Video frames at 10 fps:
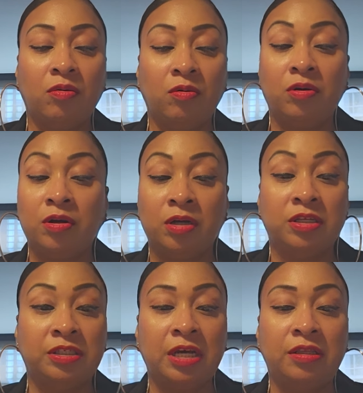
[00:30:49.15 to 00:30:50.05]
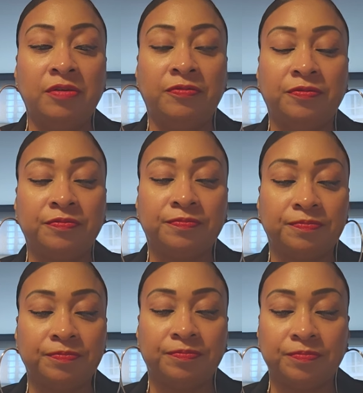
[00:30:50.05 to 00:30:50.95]
Or a detective.
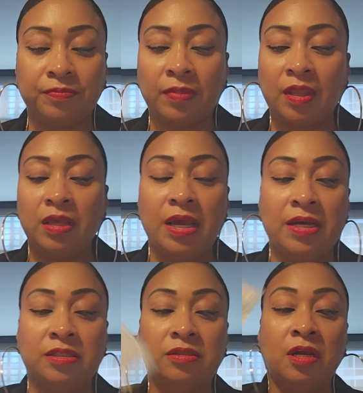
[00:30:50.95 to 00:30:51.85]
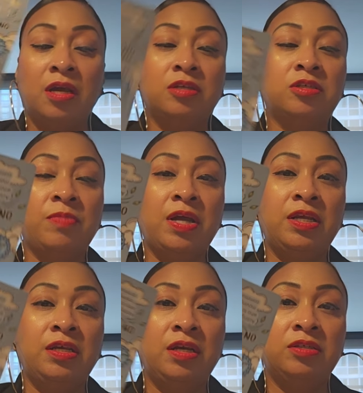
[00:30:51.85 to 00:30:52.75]
Yes
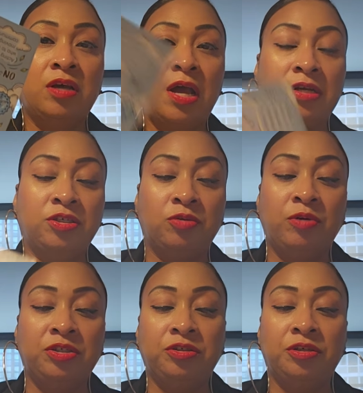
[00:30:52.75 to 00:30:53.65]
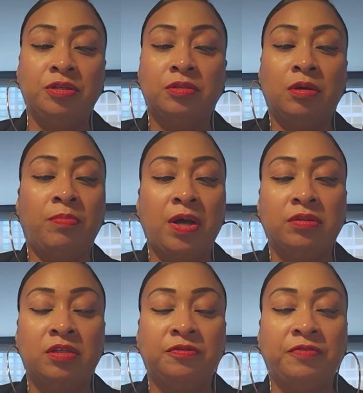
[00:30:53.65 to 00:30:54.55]
somebody is asking questions
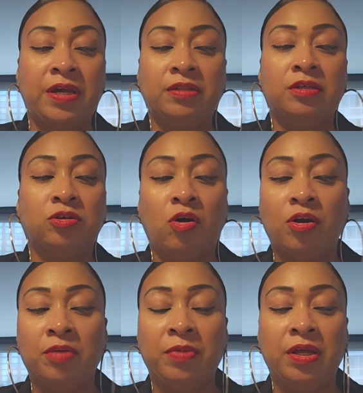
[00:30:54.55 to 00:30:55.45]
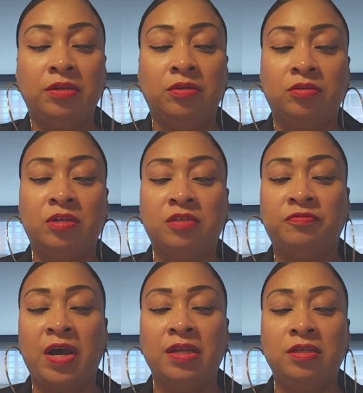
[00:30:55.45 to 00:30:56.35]
about this fight, this argument, this
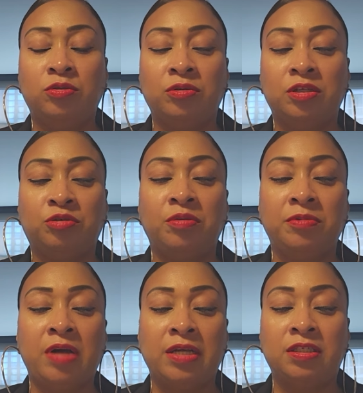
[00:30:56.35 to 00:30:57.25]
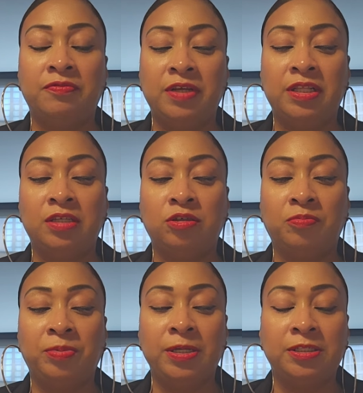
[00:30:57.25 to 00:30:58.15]
violence, or this criminal activity that
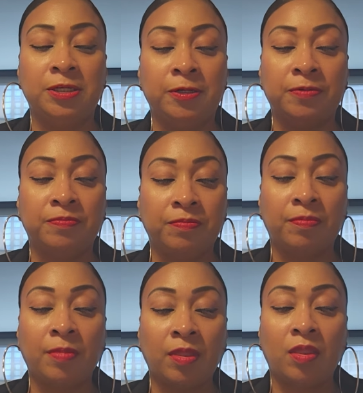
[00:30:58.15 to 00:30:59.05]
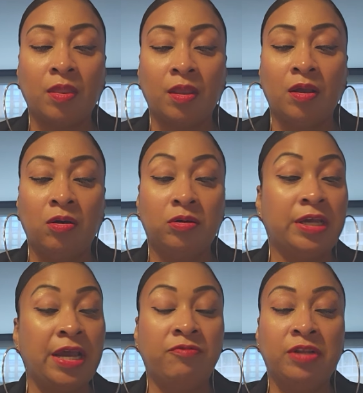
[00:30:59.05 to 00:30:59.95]
took place here,
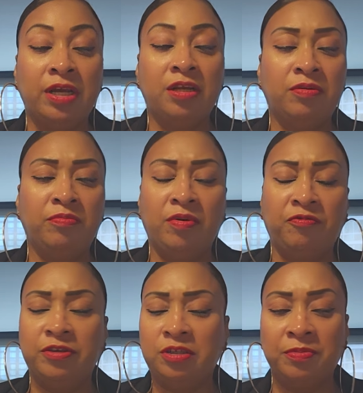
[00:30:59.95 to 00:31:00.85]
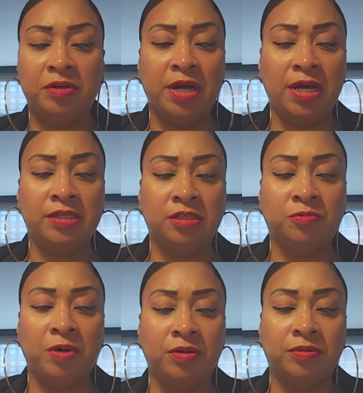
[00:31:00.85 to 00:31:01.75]
gang related for some of you guys
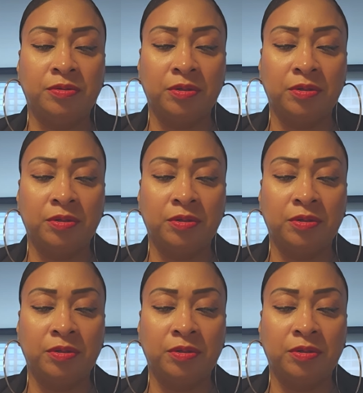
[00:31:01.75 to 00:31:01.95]
as well.